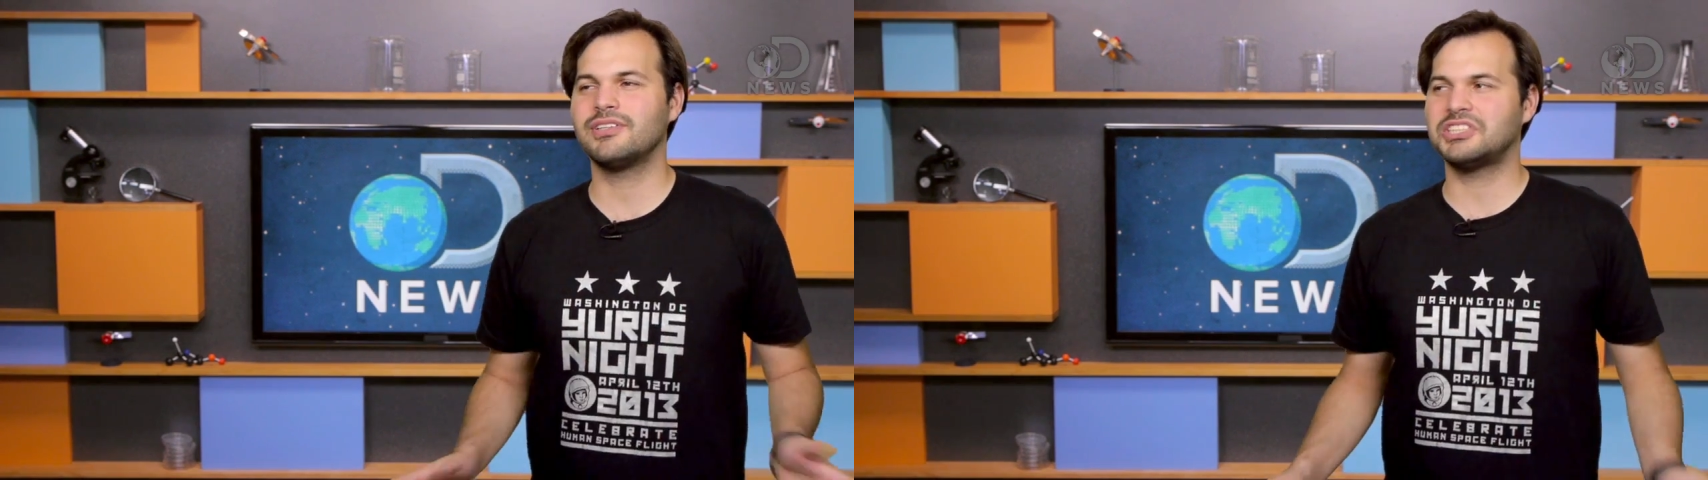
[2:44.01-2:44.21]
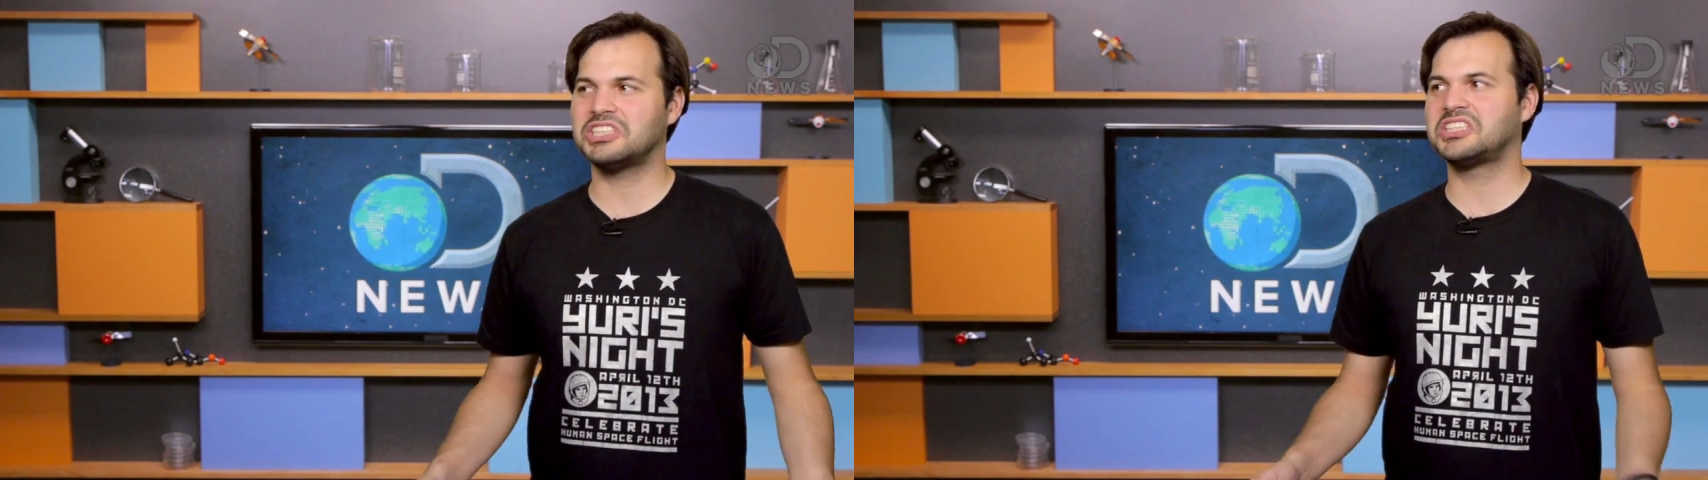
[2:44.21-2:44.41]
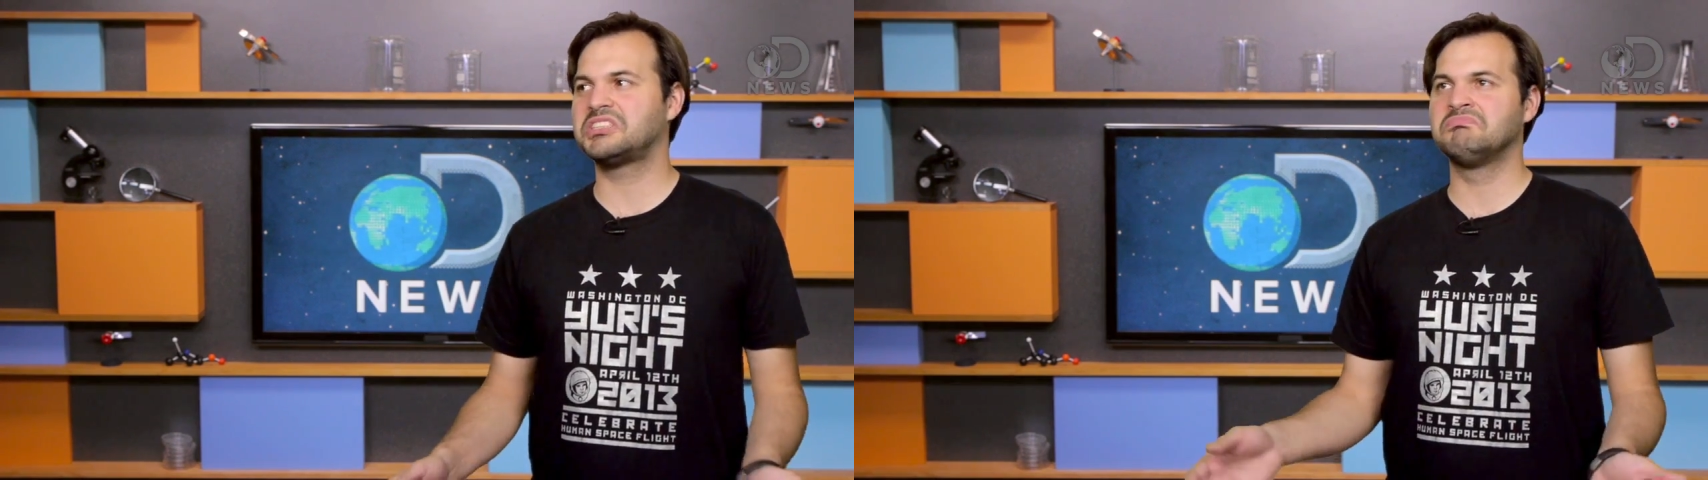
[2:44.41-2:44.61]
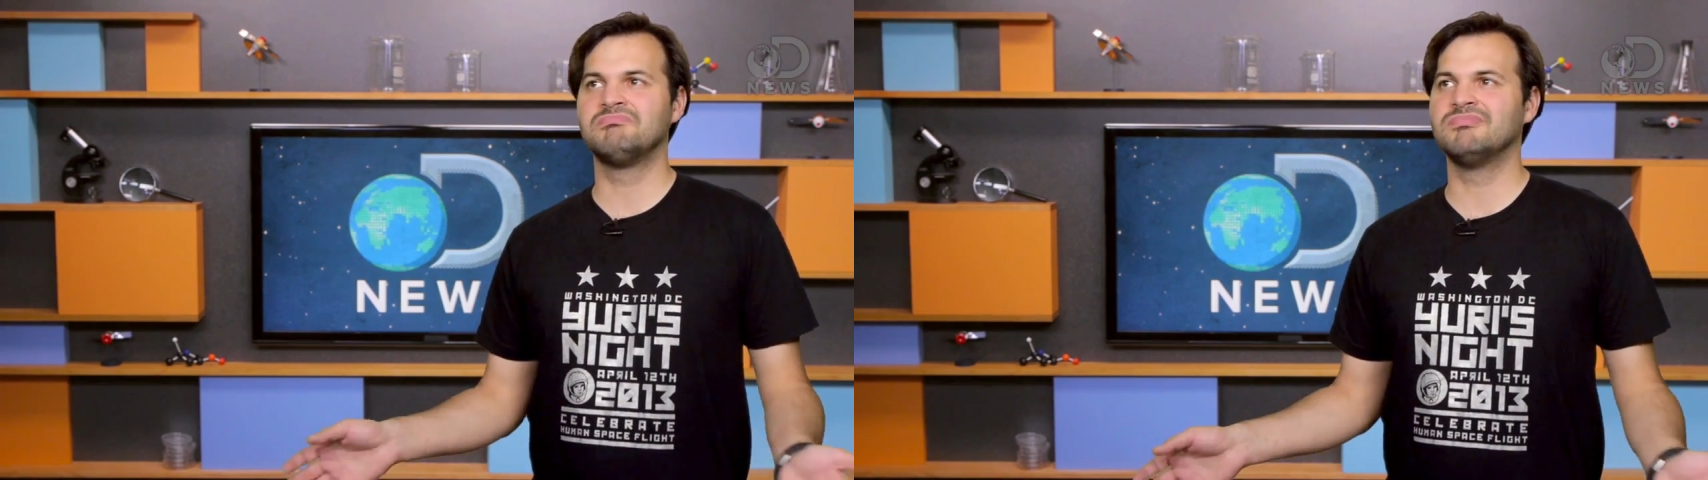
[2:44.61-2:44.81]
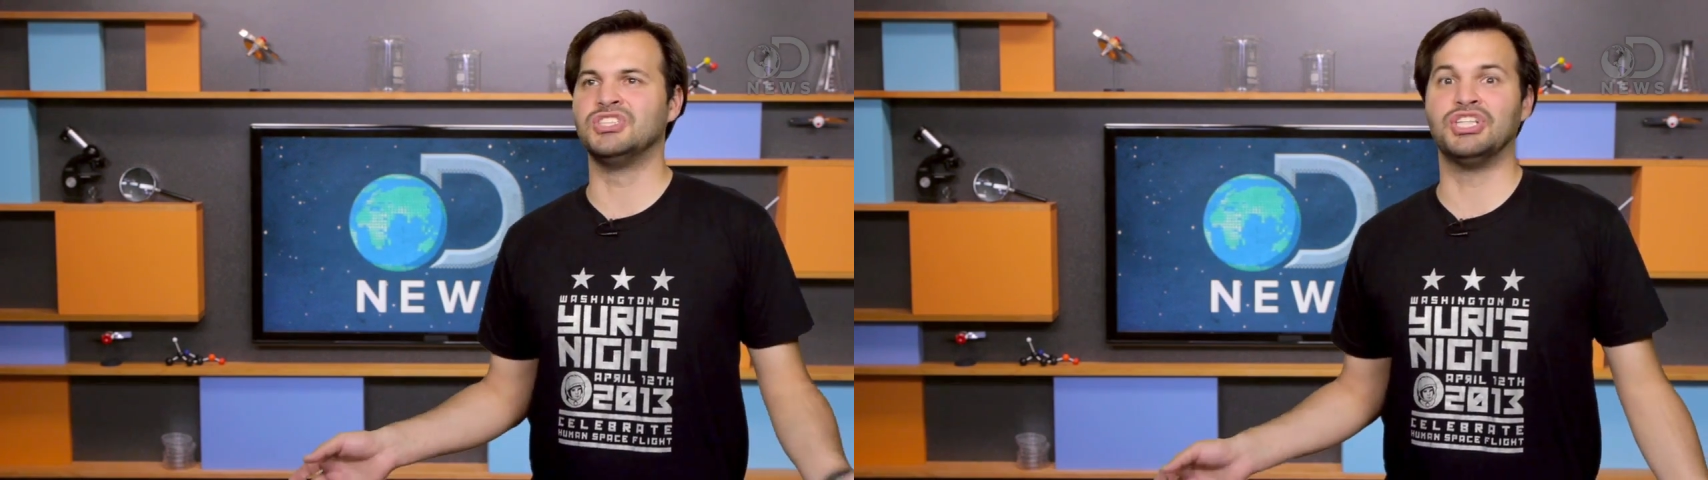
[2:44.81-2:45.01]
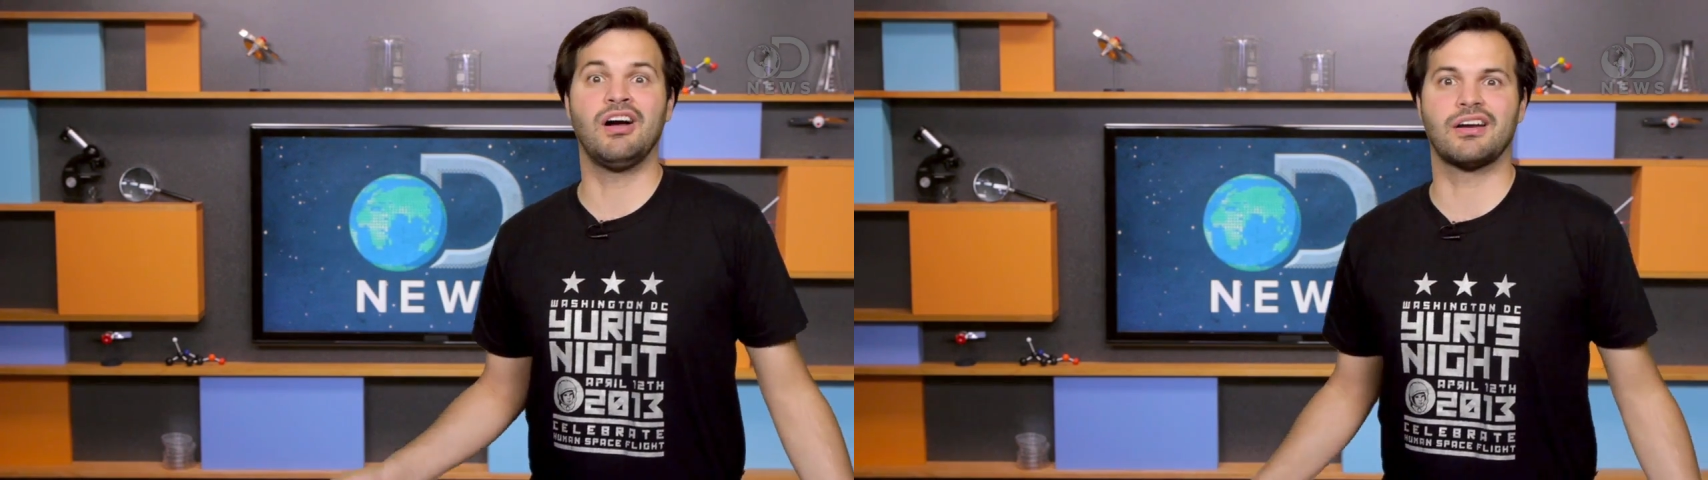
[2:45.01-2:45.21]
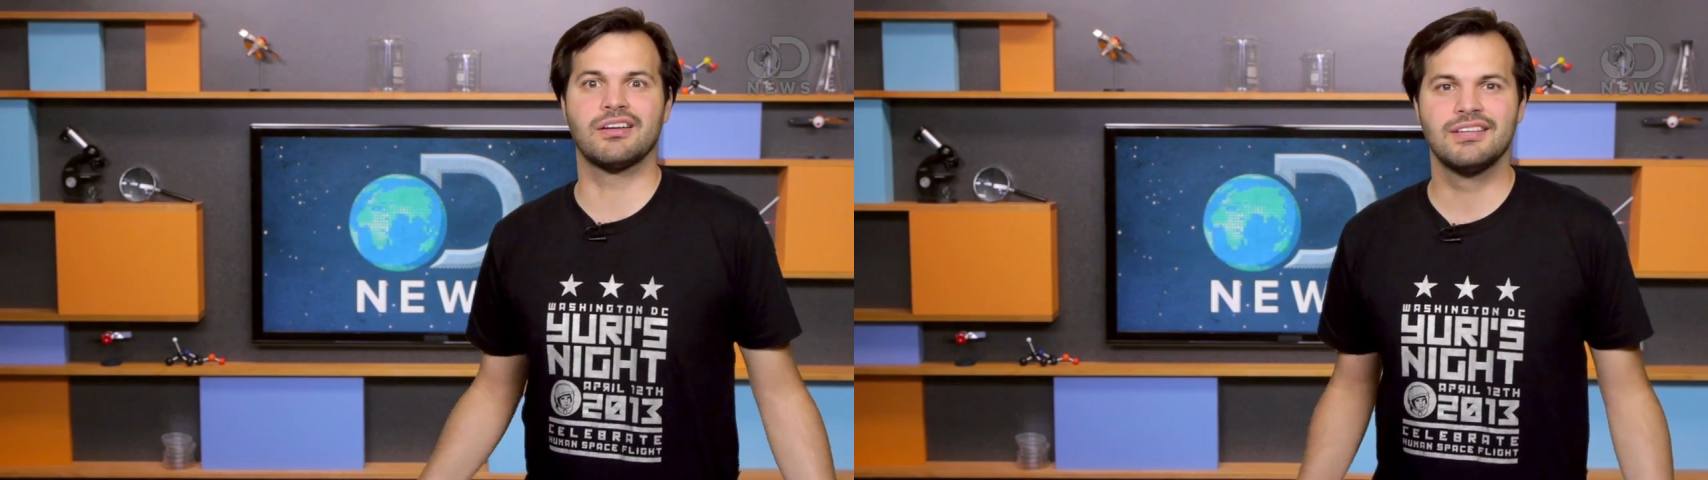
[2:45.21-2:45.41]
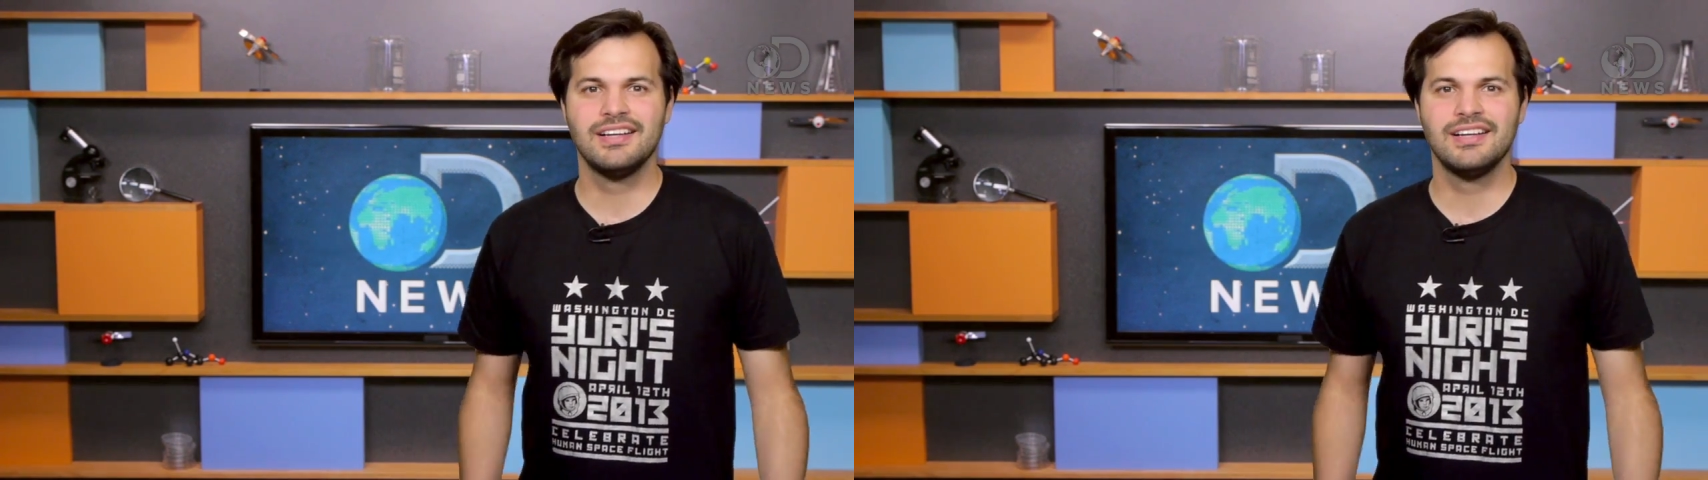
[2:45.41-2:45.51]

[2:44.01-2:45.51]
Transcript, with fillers: it just junk?